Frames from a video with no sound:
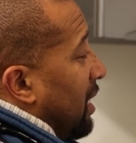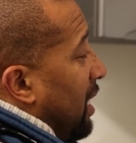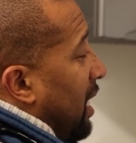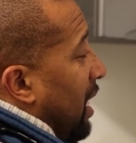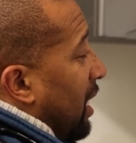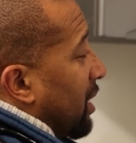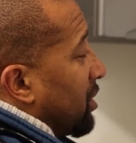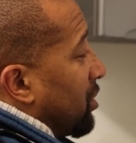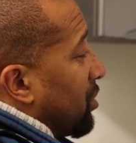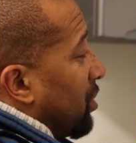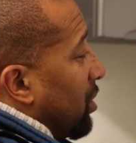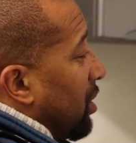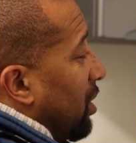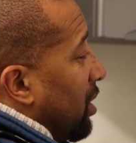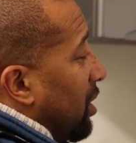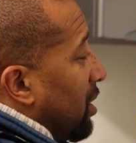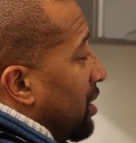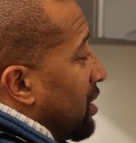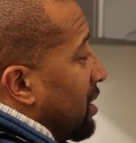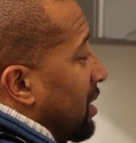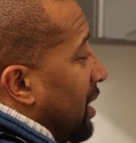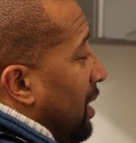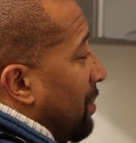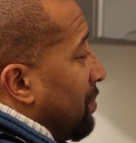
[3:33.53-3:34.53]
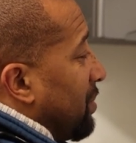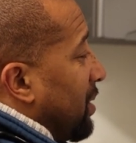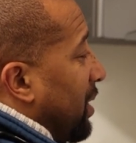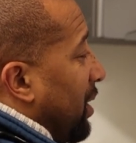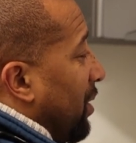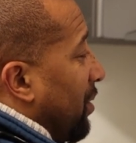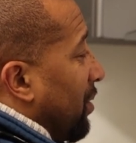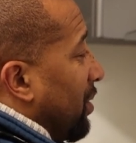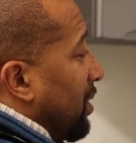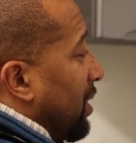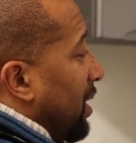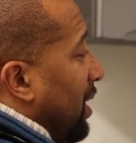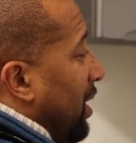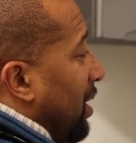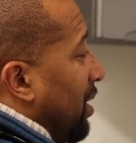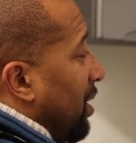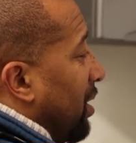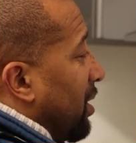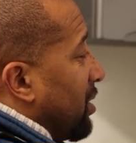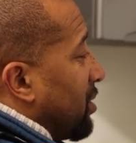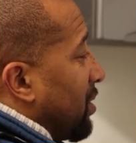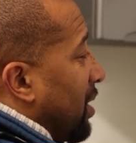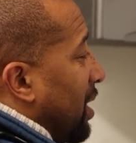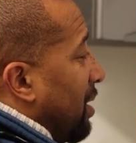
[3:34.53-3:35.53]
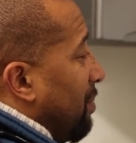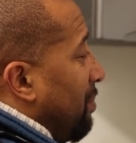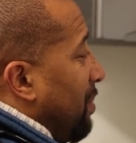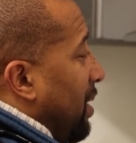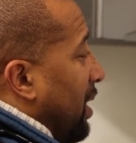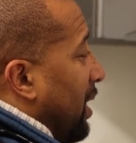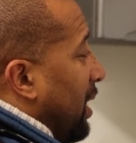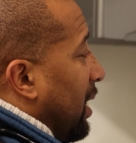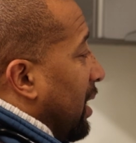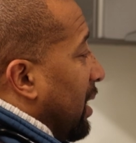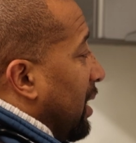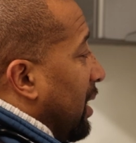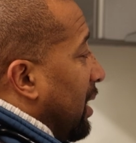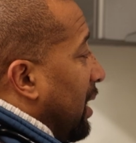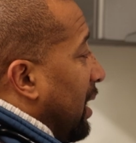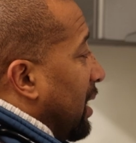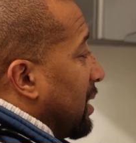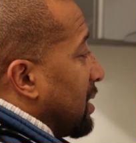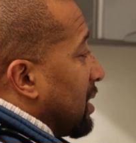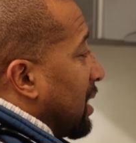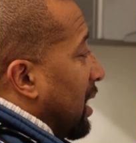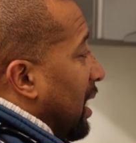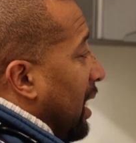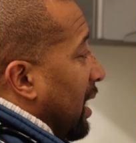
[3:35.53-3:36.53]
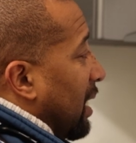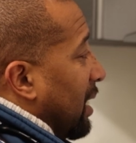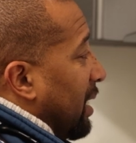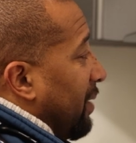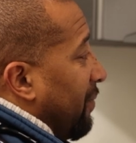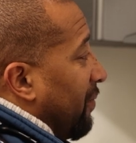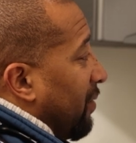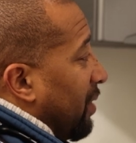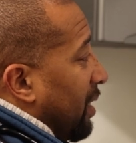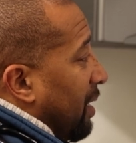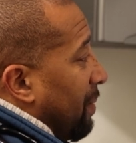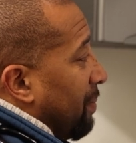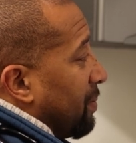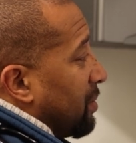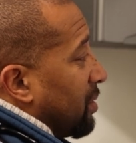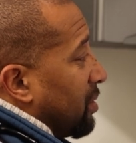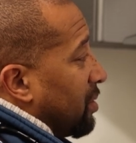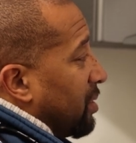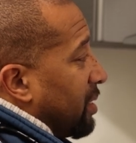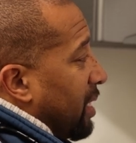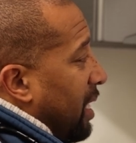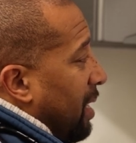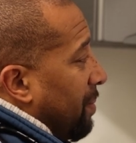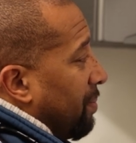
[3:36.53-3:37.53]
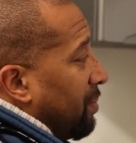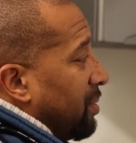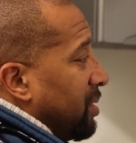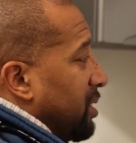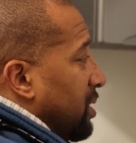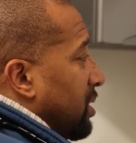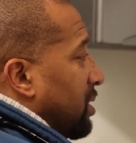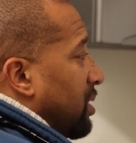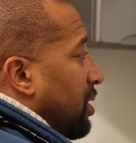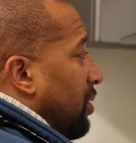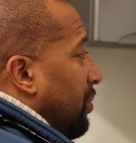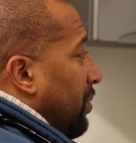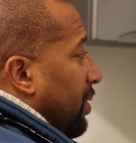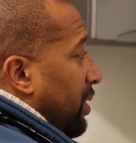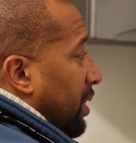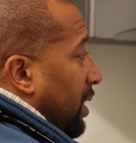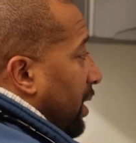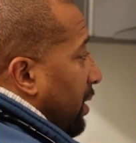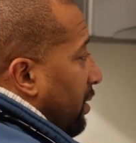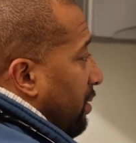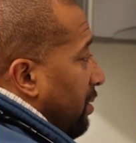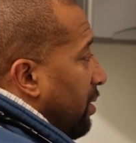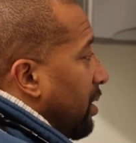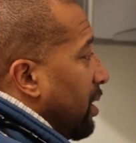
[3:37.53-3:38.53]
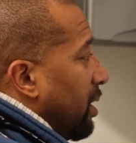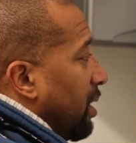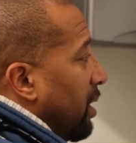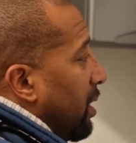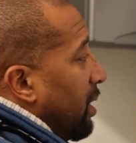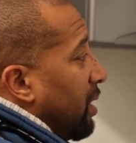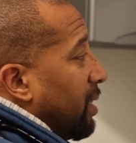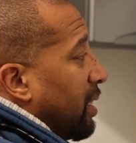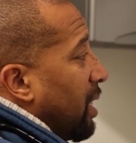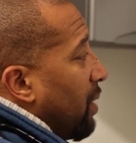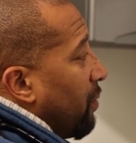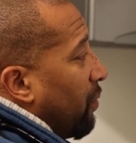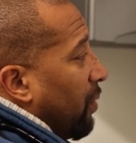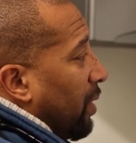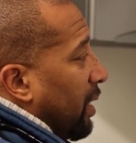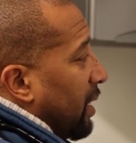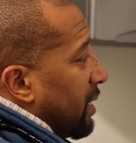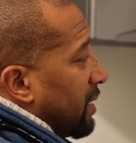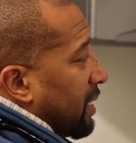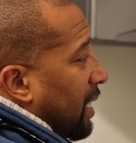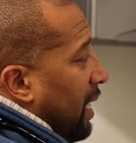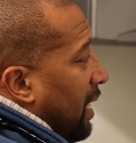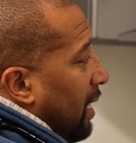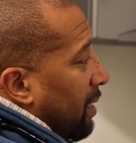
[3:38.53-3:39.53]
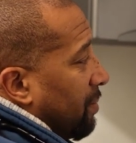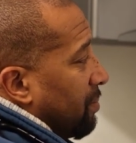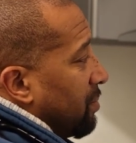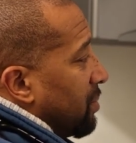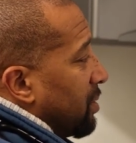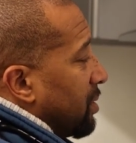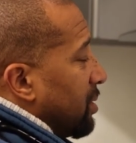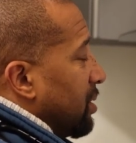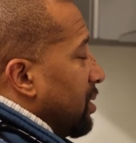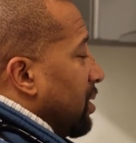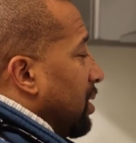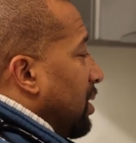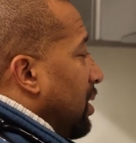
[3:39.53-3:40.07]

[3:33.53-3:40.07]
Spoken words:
extra little steps here and there to try to make it less likely for the episodes to happen, just knowing they will at times.